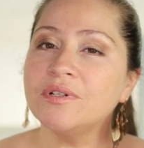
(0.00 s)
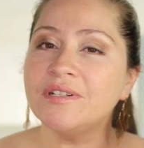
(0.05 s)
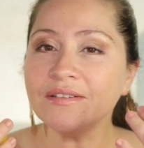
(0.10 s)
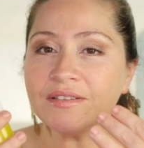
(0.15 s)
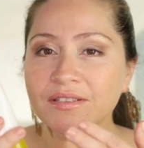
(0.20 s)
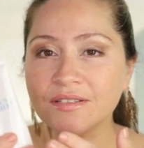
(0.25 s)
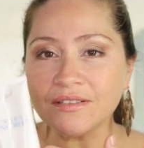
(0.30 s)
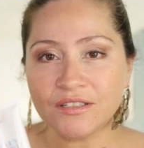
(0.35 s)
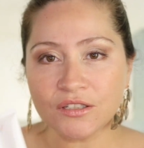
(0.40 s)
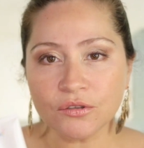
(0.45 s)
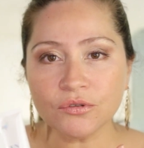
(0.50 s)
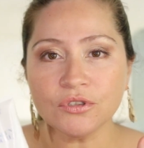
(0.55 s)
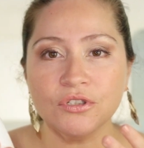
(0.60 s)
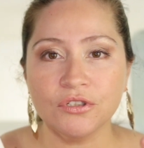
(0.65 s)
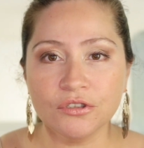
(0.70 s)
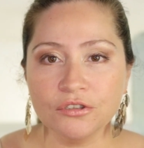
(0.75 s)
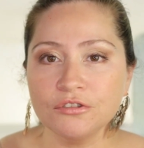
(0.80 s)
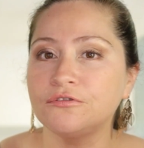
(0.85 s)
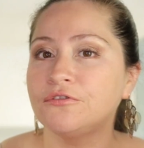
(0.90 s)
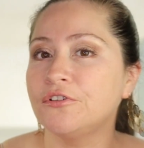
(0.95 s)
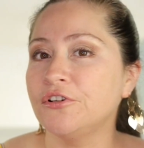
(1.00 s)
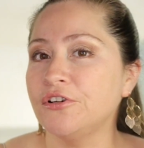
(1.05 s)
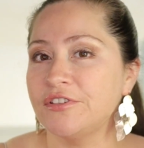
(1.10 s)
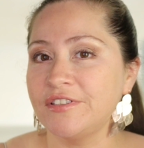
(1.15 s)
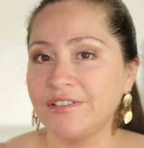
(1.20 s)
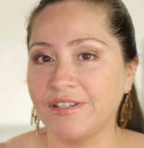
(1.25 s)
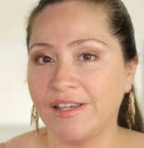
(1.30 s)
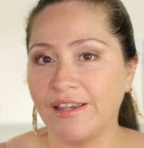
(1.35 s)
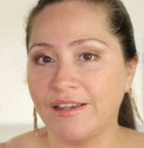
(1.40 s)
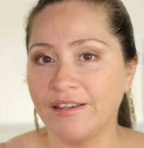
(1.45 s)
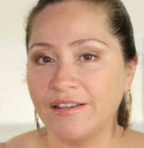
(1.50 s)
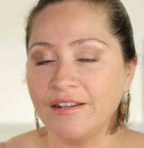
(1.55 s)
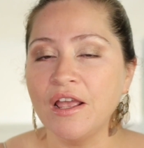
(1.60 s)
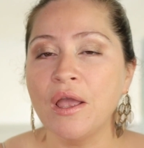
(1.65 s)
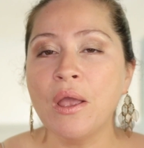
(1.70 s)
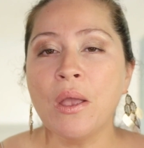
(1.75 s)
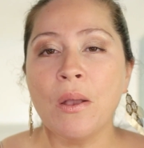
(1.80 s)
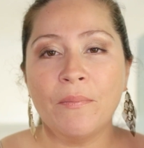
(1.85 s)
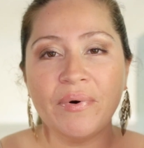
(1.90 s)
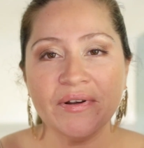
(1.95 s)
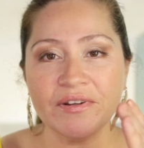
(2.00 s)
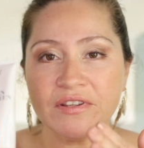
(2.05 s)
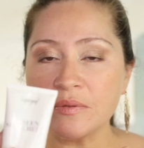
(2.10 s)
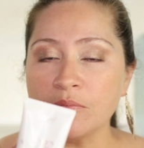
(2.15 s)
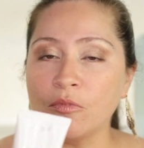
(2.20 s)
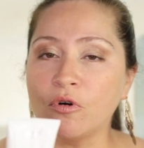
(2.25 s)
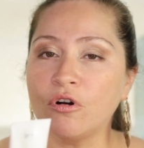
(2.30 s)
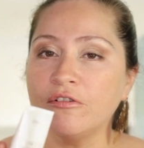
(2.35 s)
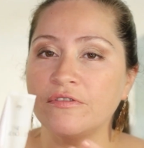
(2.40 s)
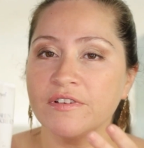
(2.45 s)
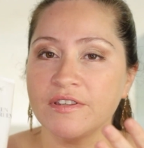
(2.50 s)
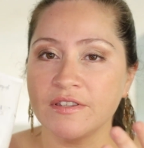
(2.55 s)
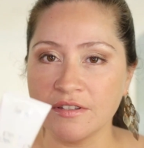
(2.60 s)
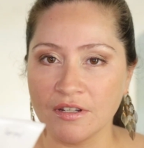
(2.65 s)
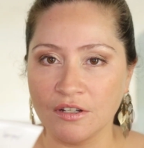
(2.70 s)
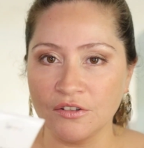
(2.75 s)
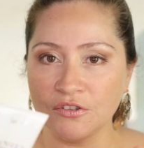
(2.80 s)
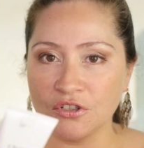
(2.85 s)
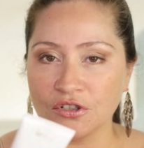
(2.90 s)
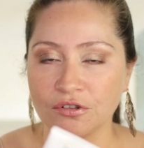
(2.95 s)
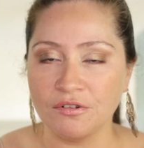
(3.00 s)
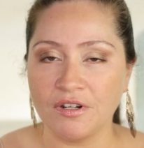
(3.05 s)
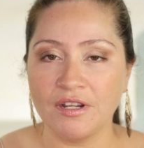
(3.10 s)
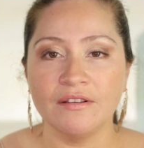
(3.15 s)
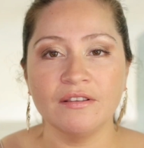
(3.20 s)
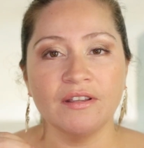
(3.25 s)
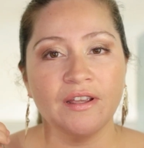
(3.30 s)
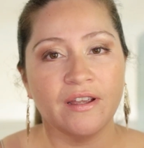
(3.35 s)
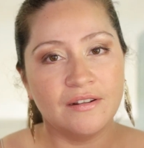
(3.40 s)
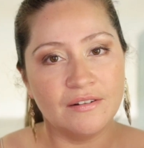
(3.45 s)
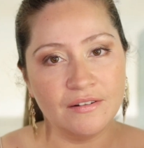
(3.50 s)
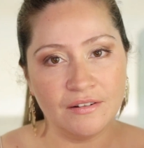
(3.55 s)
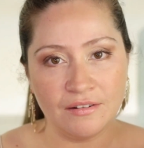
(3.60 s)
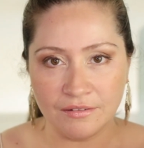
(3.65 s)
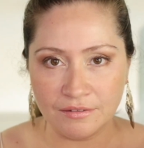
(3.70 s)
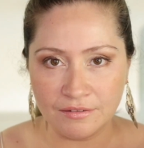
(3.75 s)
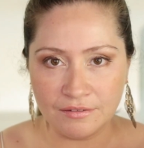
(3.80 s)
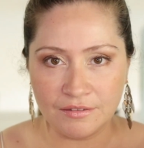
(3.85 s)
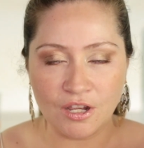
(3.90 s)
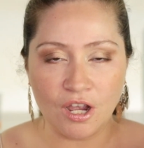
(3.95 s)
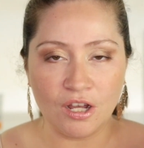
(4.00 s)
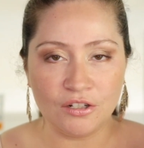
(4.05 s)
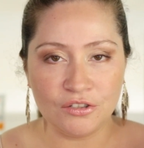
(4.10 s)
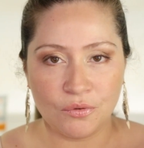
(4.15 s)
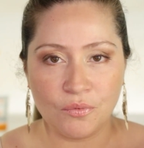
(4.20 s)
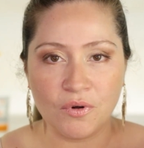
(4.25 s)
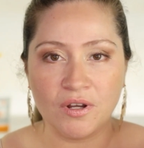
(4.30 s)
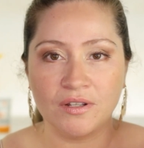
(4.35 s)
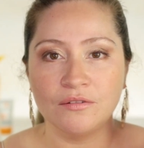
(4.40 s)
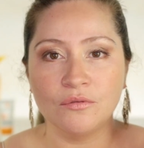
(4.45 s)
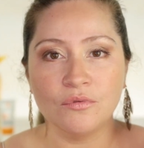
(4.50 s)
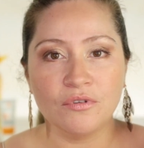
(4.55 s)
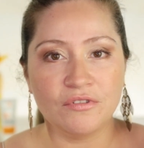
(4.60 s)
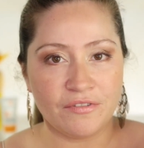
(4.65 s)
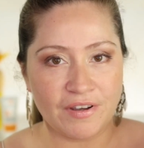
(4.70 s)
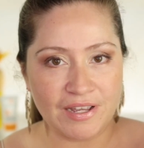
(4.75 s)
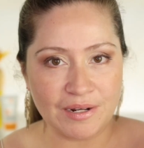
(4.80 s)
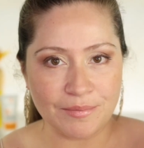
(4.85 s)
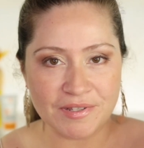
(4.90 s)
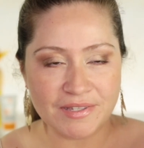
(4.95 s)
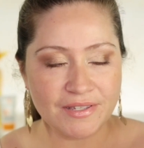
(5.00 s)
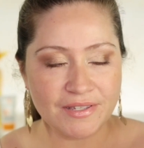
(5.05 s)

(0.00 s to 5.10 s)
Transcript: it is still good for your skin, but it's more of a sunscreen than the other one with vitamin